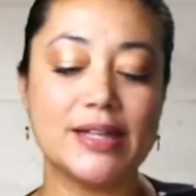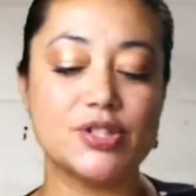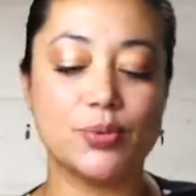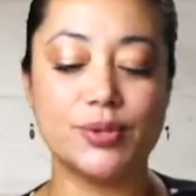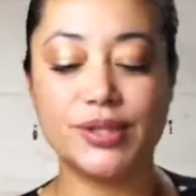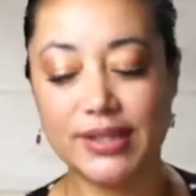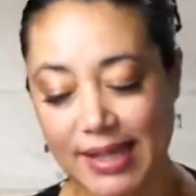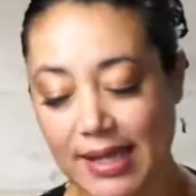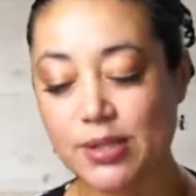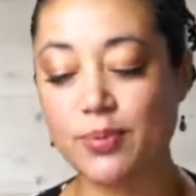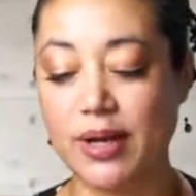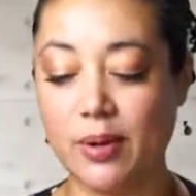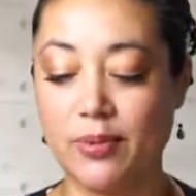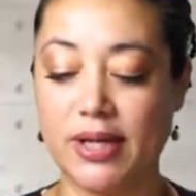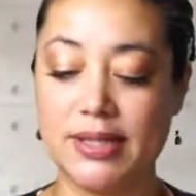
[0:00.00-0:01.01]
And so
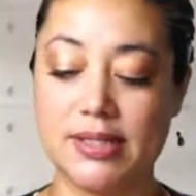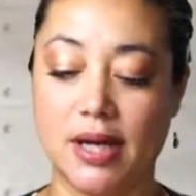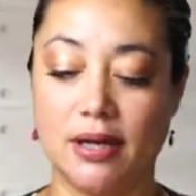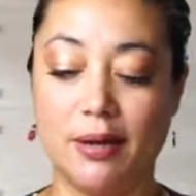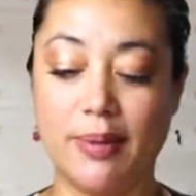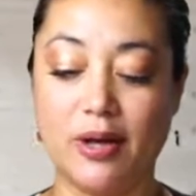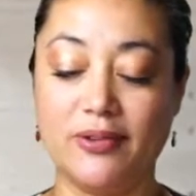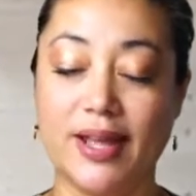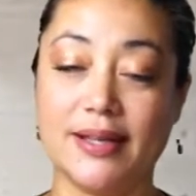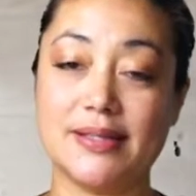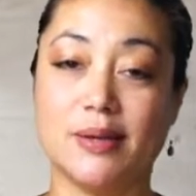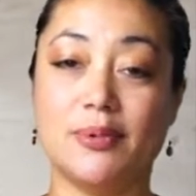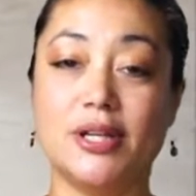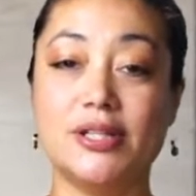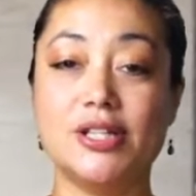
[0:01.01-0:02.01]
that's what I want to talk about
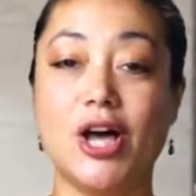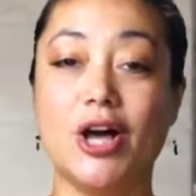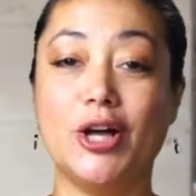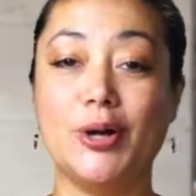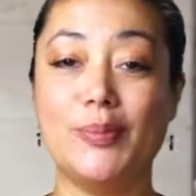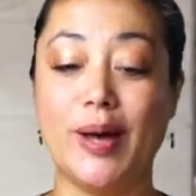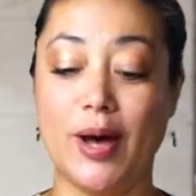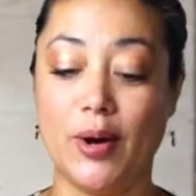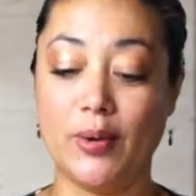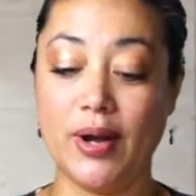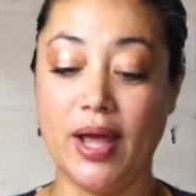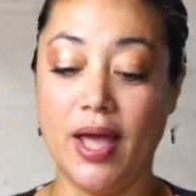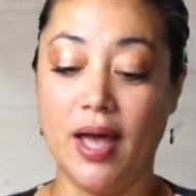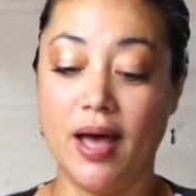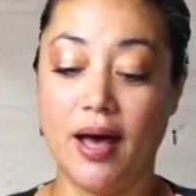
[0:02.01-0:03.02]
next. I want to talk
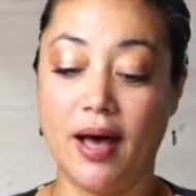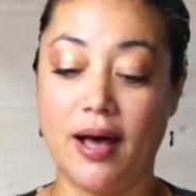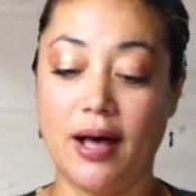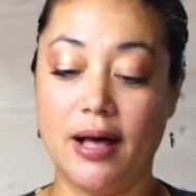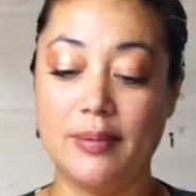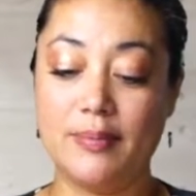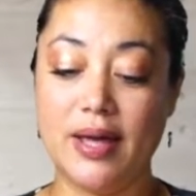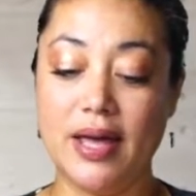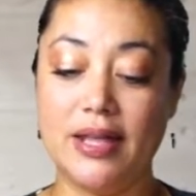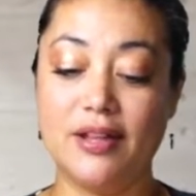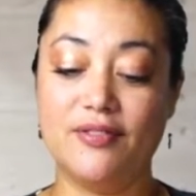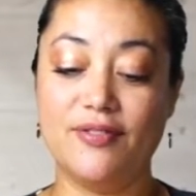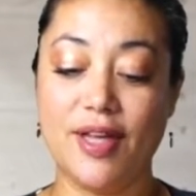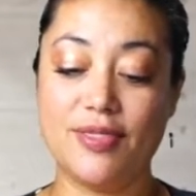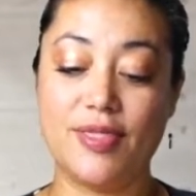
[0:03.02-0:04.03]
about
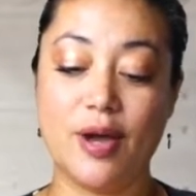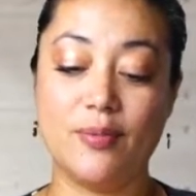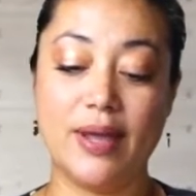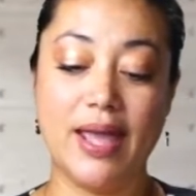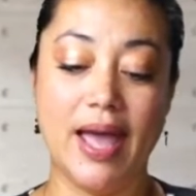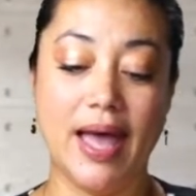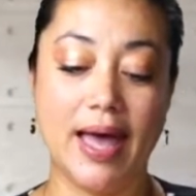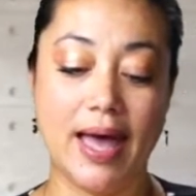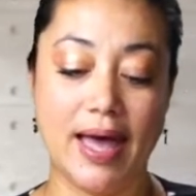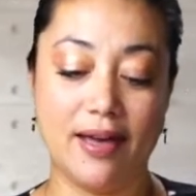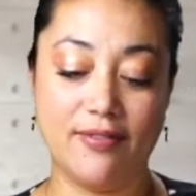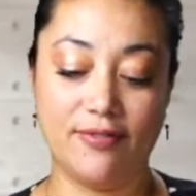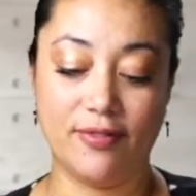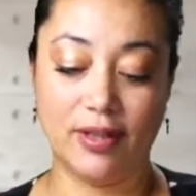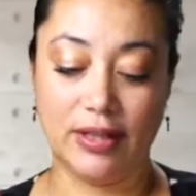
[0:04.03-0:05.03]
an event that we
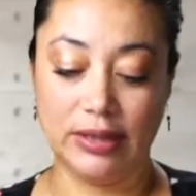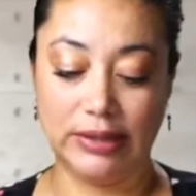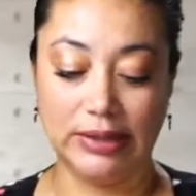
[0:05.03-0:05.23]
have